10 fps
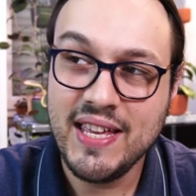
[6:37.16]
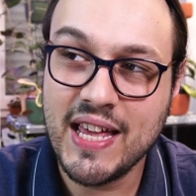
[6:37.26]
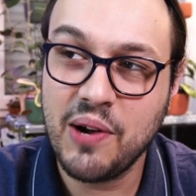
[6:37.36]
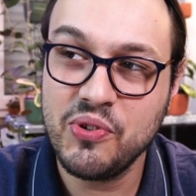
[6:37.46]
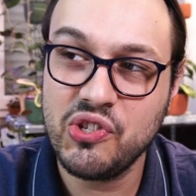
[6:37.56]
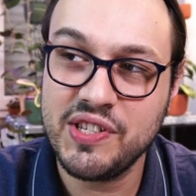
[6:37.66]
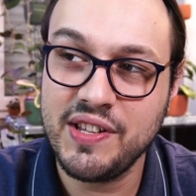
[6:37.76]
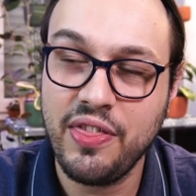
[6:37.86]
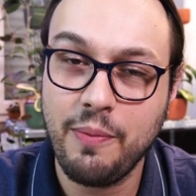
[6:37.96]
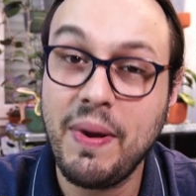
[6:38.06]
That was just
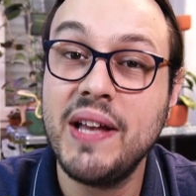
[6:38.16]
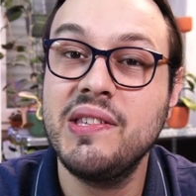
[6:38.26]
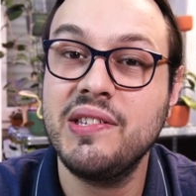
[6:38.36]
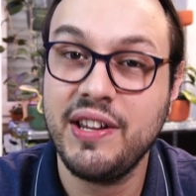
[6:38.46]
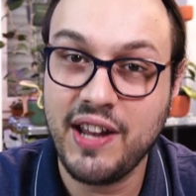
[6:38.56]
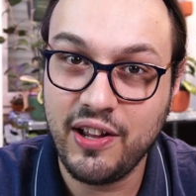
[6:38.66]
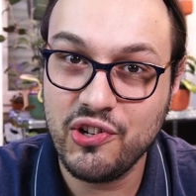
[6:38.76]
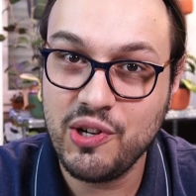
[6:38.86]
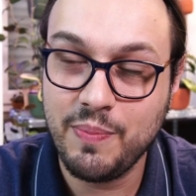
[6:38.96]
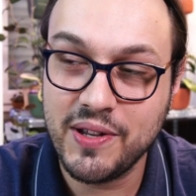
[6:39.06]
not the best
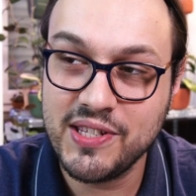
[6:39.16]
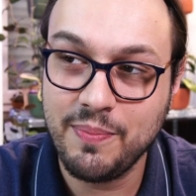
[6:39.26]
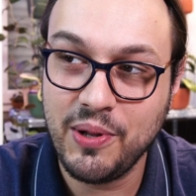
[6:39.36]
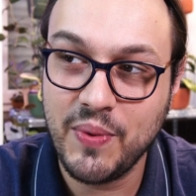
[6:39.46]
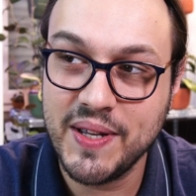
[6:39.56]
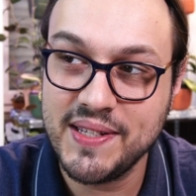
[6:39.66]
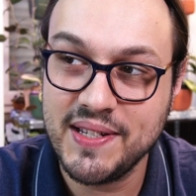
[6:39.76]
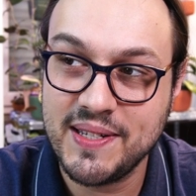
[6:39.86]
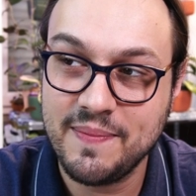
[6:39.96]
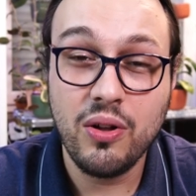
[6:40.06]
analogy possible, was
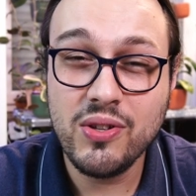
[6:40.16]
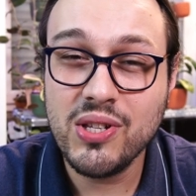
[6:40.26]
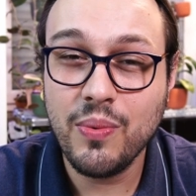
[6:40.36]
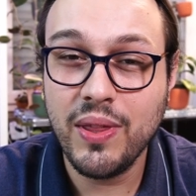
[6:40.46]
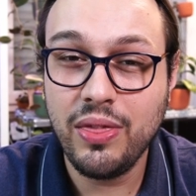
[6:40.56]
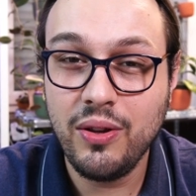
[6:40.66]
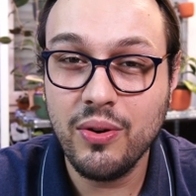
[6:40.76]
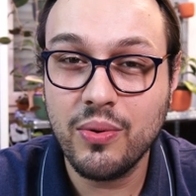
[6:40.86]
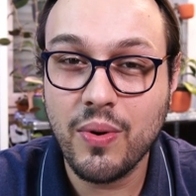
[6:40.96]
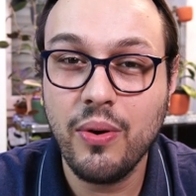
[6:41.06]
it? Also with new
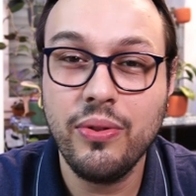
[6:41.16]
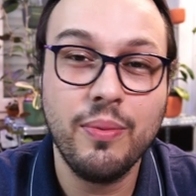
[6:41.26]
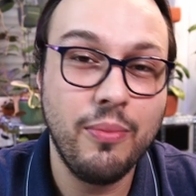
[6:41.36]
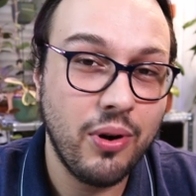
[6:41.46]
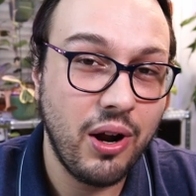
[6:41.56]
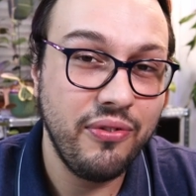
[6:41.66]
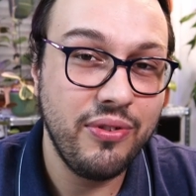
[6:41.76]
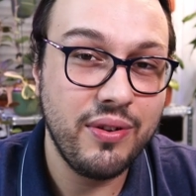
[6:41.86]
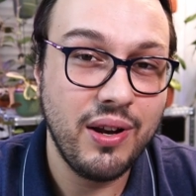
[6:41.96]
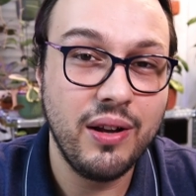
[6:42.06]
growth, more
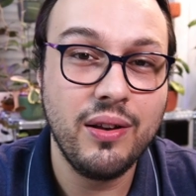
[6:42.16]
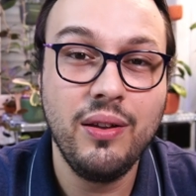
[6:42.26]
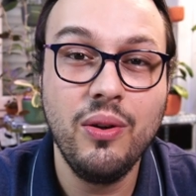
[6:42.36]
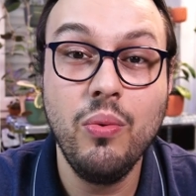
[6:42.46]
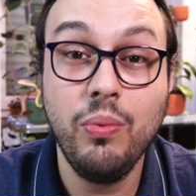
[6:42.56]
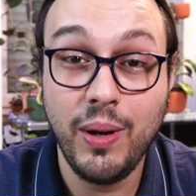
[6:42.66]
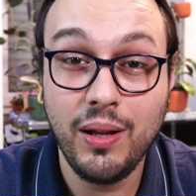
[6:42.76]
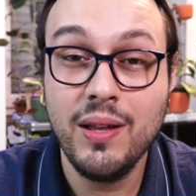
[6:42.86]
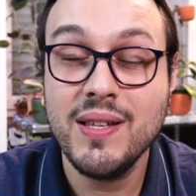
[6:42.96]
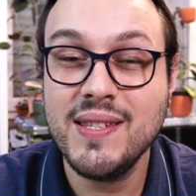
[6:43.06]
often than not, you
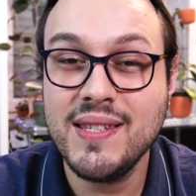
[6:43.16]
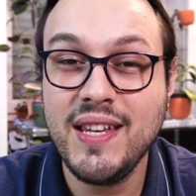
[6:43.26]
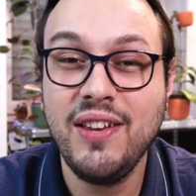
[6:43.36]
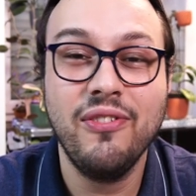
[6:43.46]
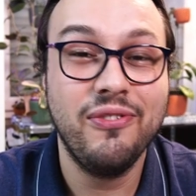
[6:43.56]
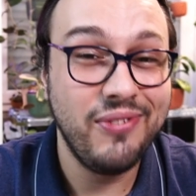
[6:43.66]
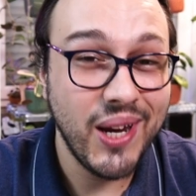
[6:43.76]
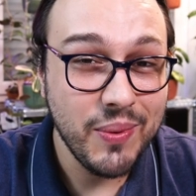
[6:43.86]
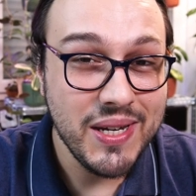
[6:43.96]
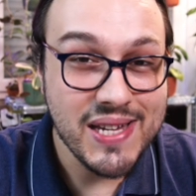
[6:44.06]
will see
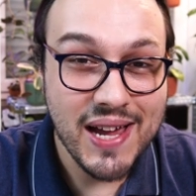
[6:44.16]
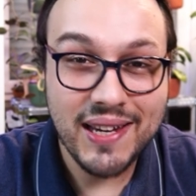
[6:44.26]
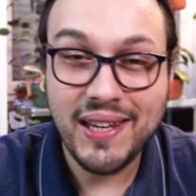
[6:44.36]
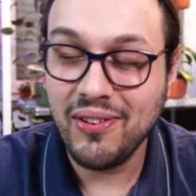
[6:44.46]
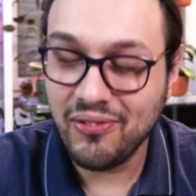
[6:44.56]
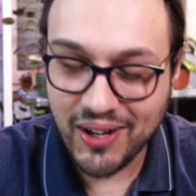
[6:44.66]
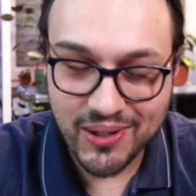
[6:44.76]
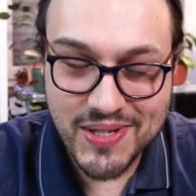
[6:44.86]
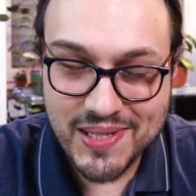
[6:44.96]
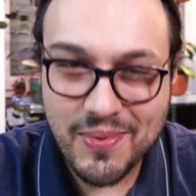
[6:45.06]
very tiny,
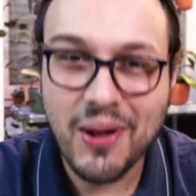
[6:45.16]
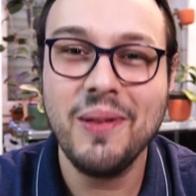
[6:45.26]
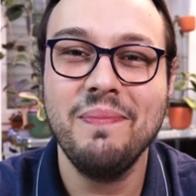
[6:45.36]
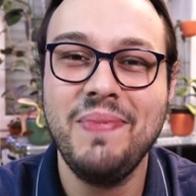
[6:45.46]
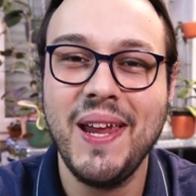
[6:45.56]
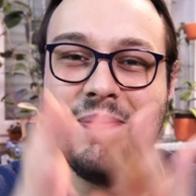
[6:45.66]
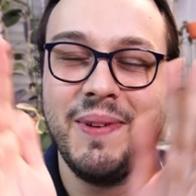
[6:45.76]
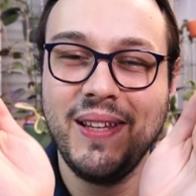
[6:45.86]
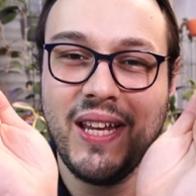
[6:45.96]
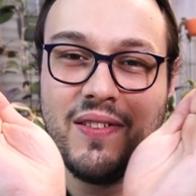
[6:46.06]
very small baby
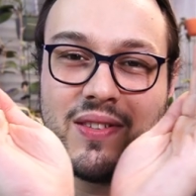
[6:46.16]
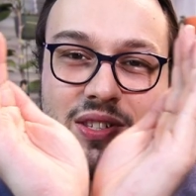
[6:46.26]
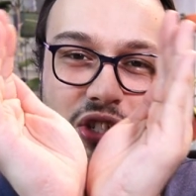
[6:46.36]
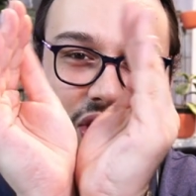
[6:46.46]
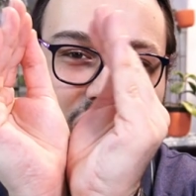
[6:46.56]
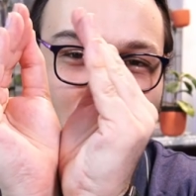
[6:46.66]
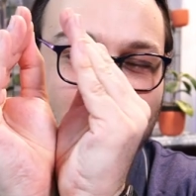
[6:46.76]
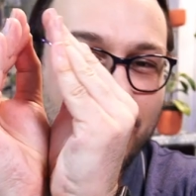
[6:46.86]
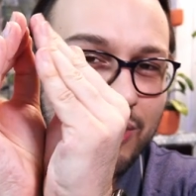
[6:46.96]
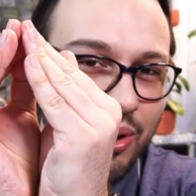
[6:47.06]
leaves just
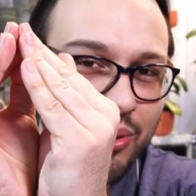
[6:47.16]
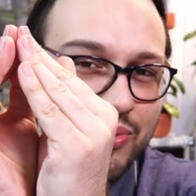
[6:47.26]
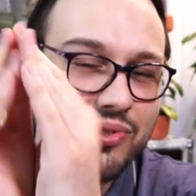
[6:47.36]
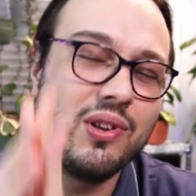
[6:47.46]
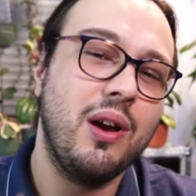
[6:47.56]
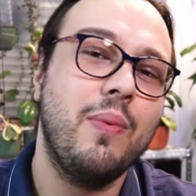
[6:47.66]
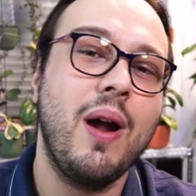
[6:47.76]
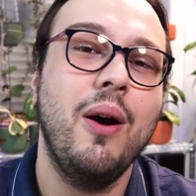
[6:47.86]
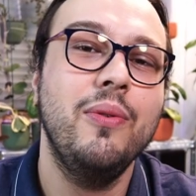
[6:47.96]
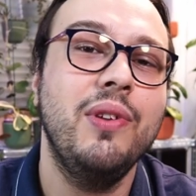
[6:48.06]
closed
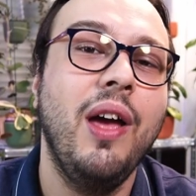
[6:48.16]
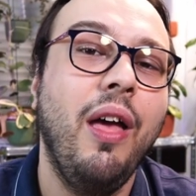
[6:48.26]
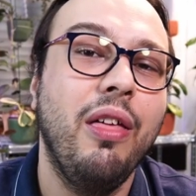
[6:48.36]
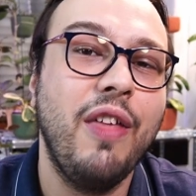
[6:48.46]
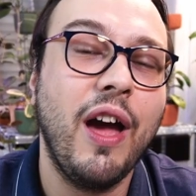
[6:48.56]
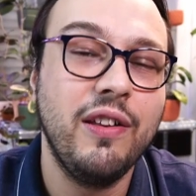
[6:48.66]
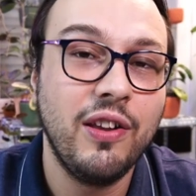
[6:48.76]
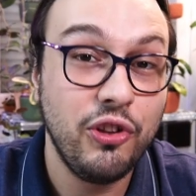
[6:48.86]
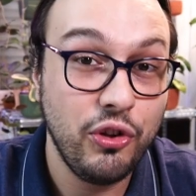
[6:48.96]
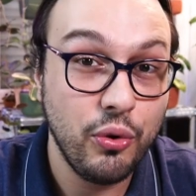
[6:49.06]
around that
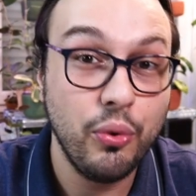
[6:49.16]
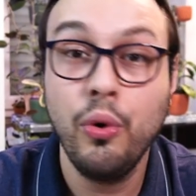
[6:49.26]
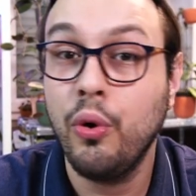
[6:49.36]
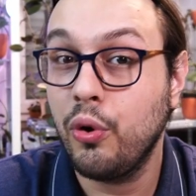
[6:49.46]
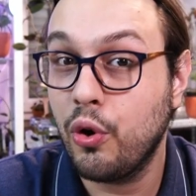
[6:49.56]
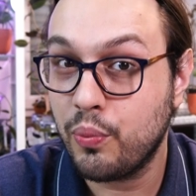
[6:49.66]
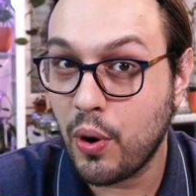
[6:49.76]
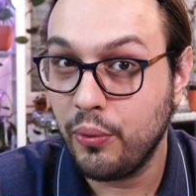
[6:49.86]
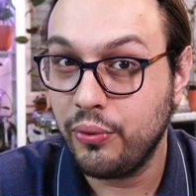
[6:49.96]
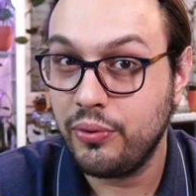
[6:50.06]
new
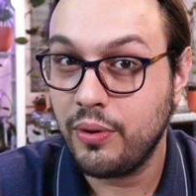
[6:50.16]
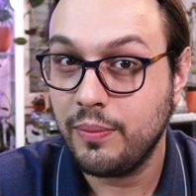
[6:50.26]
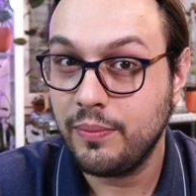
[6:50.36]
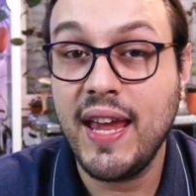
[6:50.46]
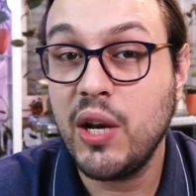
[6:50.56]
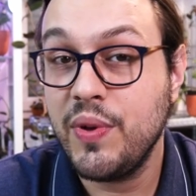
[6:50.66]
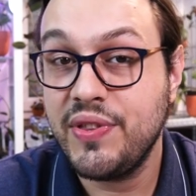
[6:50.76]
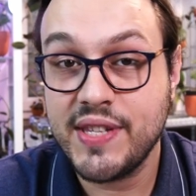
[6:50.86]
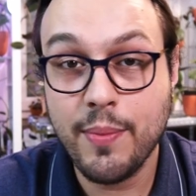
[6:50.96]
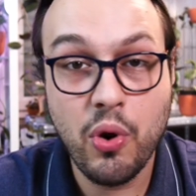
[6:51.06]
growth. Again, with
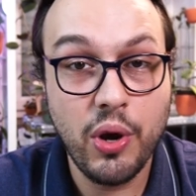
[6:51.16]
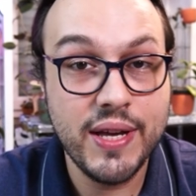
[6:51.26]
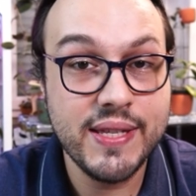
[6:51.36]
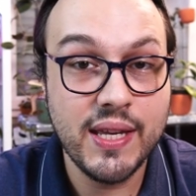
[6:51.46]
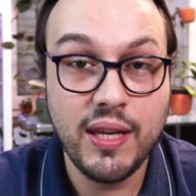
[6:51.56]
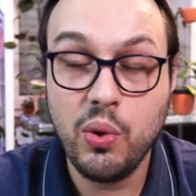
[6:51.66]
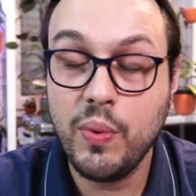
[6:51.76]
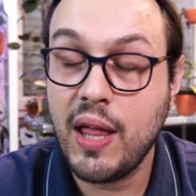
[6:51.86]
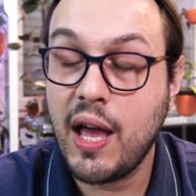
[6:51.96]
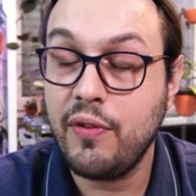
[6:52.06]
some Hoyas, you
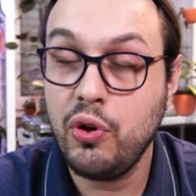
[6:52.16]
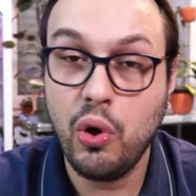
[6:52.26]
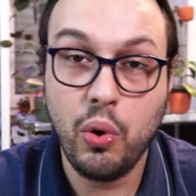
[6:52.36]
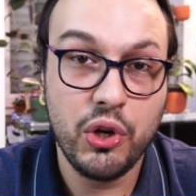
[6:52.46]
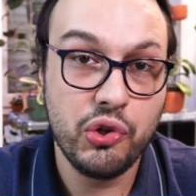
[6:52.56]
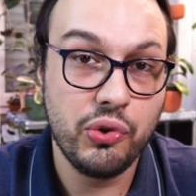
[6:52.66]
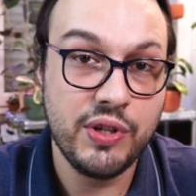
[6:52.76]
will have no issue